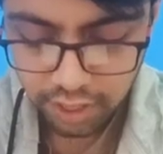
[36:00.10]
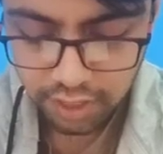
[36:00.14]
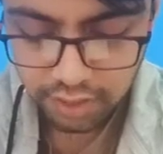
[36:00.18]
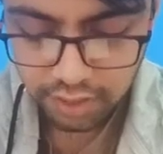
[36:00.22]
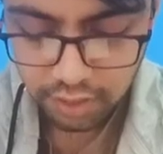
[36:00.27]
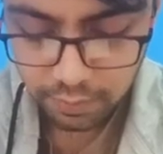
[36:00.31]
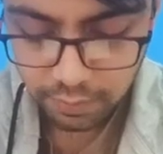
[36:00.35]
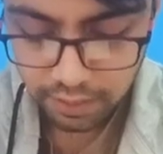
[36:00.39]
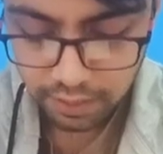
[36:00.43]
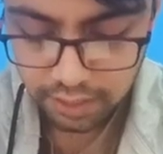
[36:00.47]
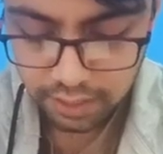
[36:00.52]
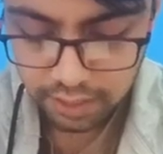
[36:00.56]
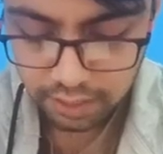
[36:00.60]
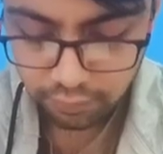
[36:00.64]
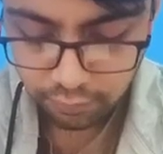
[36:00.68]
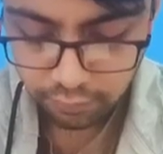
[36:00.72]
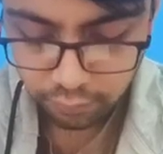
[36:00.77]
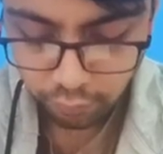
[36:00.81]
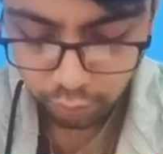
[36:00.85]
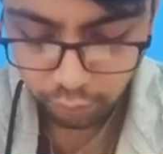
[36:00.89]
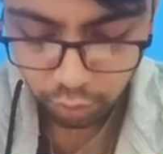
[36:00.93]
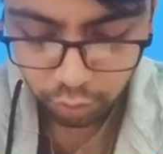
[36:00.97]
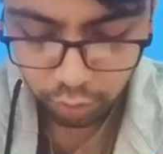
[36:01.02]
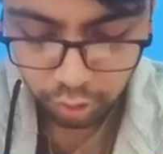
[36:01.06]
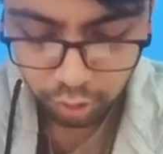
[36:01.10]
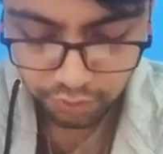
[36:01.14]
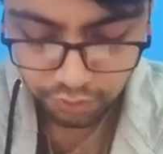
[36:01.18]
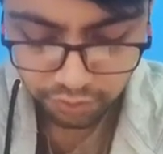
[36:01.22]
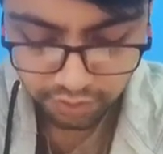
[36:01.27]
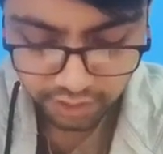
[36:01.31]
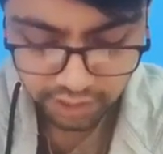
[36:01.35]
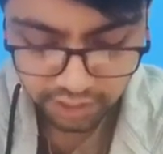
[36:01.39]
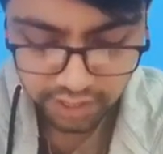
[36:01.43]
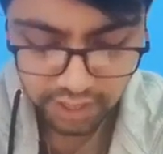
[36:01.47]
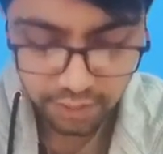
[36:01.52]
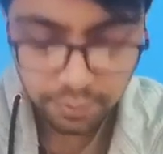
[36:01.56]
hours apart, 4 doses of
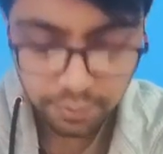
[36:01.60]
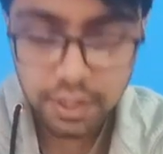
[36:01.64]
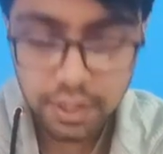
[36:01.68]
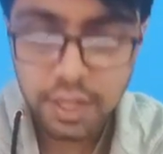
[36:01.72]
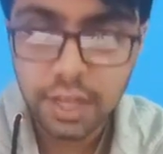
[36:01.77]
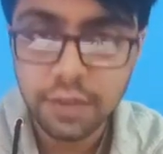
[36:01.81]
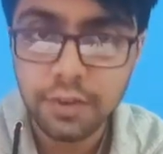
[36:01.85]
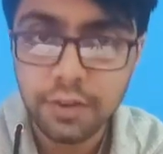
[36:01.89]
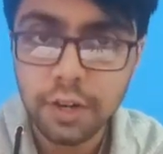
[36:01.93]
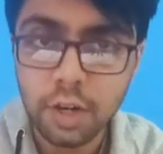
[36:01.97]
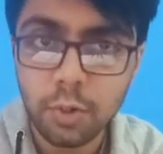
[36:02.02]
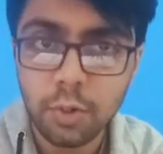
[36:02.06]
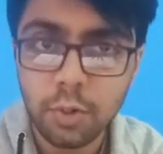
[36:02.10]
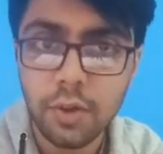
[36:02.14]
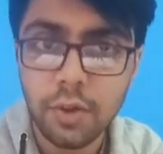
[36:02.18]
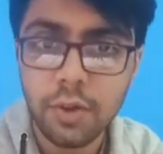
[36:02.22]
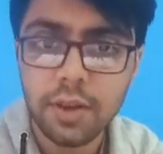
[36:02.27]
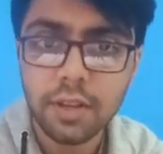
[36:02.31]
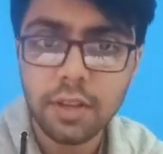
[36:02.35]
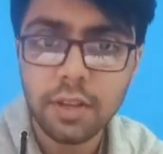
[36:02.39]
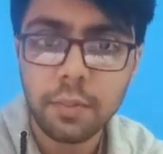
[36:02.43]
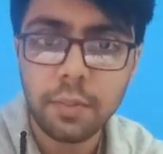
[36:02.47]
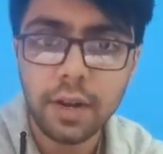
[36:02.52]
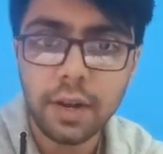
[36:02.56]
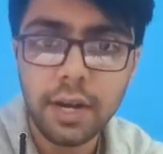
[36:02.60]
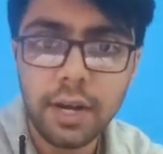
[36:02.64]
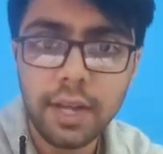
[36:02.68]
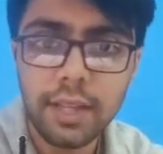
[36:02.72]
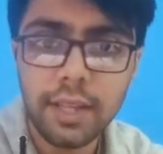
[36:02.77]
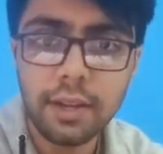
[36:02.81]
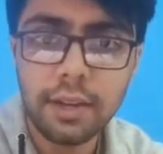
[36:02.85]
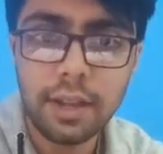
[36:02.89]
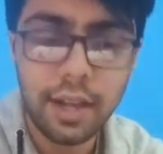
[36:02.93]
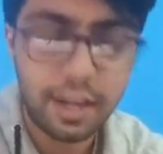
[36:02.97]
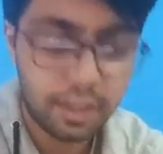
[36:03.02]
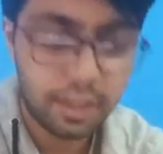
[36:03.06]
6 mg given 12 hours apart, and
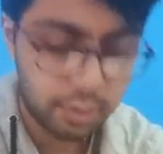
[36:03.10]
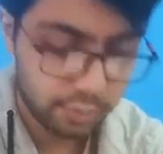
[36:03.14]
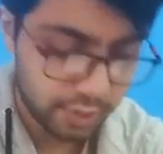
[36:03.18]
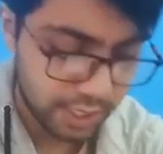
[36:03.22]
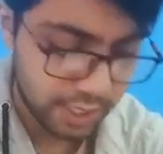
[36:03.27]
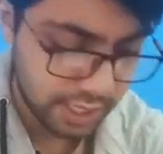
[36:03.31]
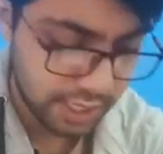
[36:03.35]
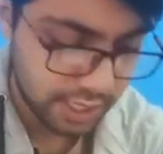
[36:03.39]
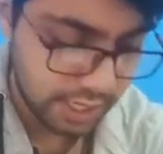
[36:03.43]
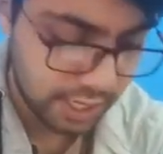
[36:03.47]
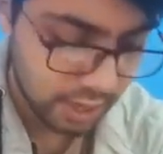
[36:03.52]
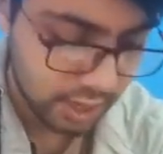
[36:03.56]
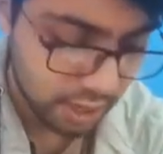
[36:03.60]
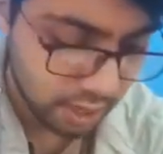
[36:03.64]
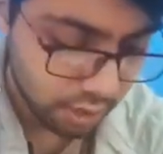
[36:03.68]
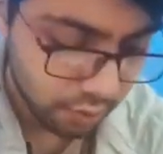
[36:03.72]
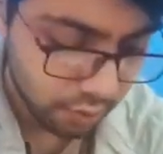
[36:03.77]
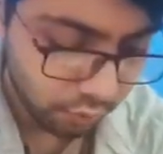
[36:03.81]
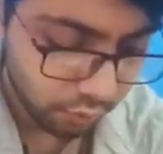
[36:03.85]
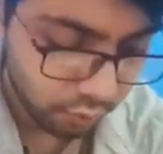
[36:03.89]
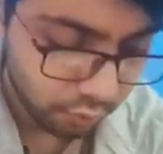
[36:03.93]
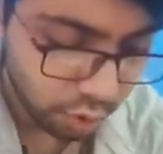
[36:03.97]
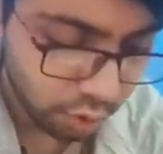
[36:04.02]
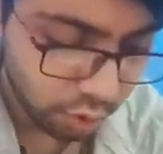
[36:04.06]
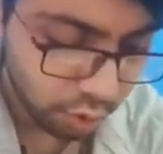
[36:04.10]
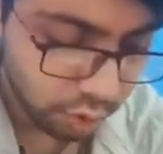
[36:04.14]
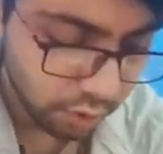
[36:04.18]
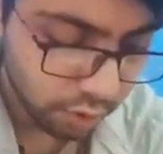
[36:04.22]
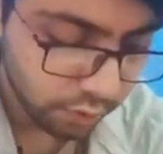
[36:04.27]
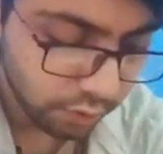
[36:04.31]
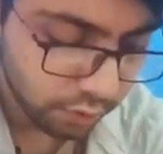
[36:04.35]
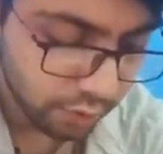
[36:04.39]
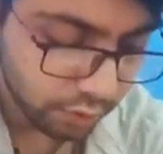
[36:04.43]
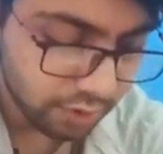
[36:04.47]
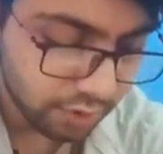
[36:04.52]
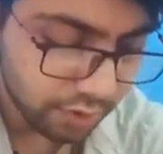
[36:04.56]
the last one is 4 doses
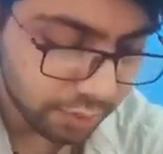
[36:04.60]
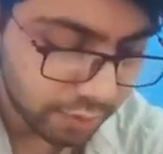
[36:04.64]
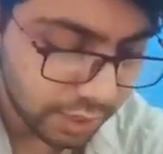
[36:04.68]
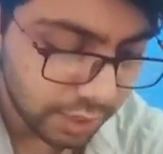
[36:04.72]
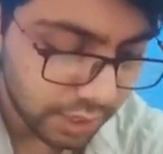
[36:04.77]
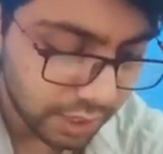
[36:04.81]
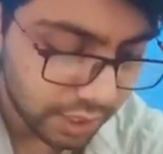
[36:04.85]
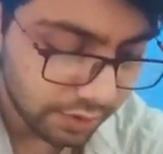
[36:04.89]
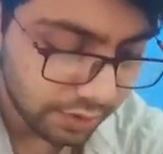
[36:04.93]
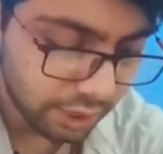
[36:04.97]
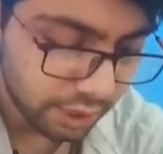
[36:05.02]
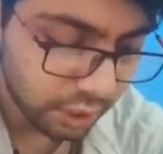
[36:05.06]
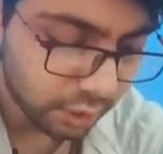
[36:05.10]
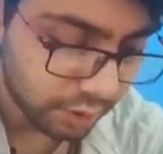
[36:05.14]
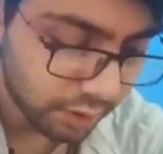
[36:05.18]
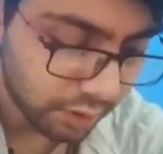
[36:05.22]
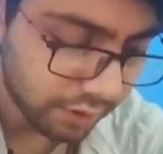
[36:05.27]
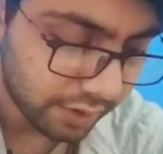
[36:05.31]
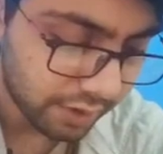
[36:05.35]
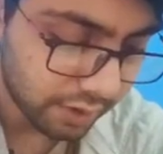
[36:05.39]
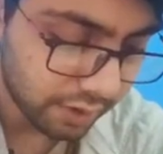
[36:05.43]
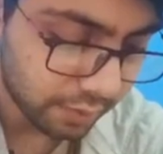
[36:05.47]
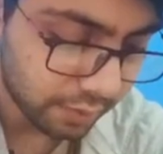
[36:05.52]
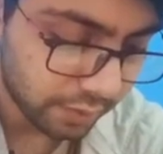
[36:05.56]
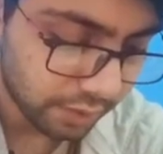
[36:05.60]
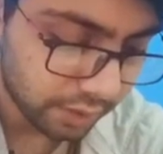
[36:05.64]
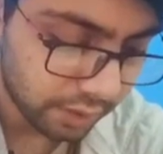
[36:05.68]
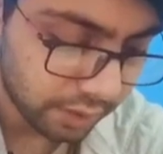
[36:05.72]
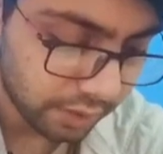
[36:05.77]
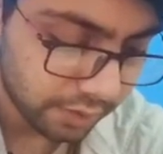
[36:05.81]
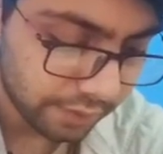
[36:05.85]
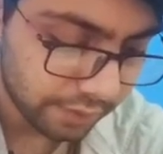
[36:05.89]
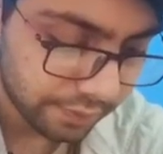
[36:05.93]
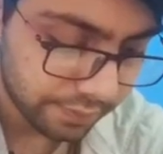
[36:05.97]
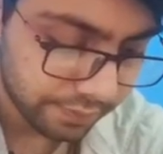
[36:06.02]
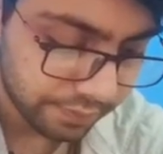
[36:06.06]
of 12 mg given 12 hours apart.
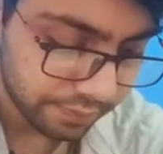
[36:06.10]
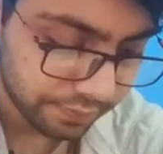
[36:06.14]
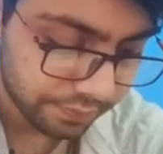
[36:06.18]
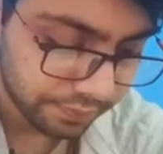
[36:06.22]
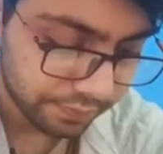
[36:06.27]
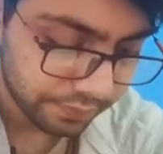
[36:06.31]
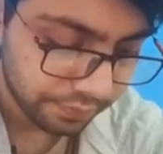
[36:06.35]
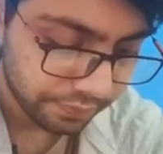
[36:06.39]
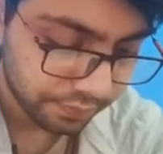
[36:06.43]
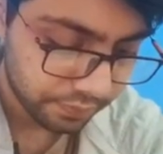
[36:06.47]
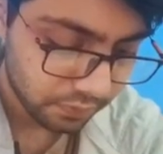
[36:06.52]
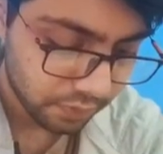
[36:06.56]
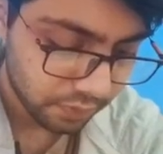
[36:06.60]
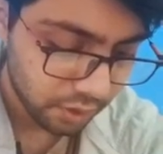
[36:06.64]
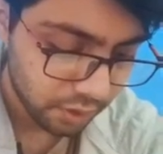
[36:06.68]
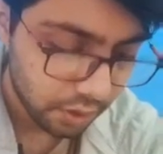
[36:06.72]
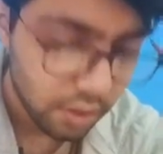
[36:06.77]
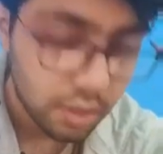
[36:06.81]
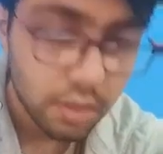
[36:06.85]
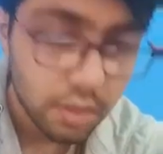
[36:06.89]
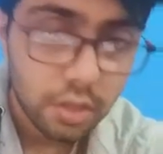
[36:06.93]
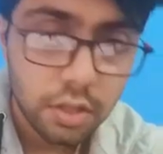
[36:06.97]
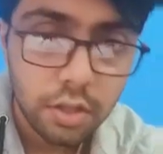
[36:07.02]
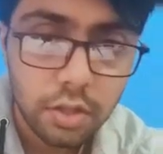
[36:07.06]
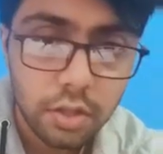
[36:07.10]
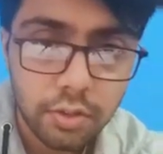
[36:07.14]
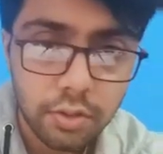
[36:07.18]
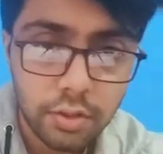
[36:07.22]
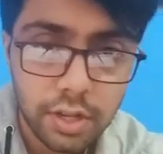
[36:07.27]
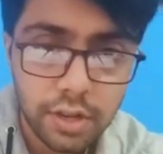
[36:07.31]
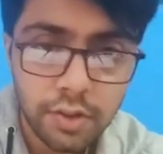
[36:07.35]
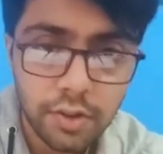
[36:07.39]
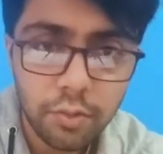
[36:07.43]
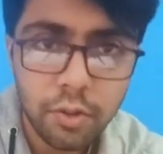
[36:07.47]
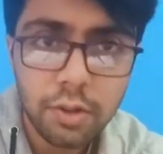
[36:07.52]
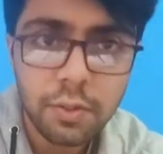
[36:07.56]
So yeah,
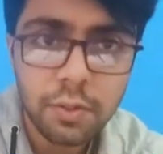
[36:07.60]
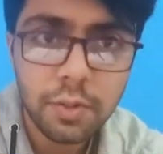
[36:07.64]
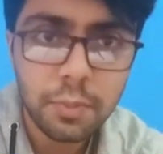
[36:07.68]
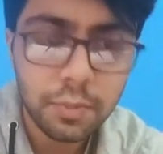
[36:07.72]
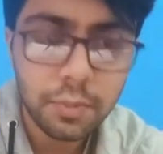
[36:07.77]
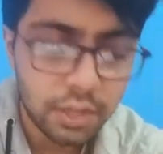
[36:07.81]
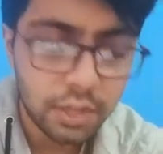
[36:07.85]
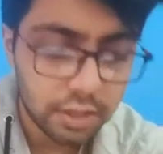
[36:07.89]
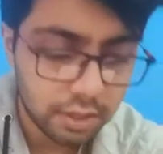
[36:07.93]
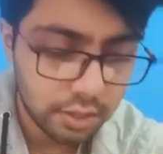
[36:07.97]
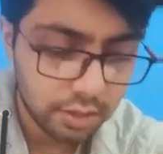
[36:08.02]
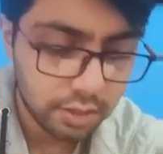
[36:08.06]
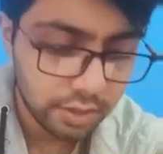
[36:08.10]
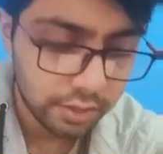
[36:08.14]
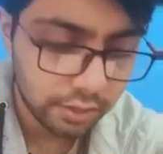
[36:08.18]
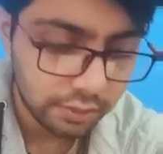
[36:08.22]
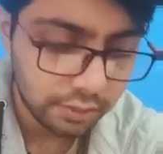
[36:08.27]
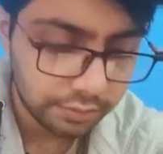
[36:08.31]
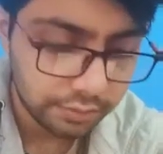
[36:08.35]
you have to remember this.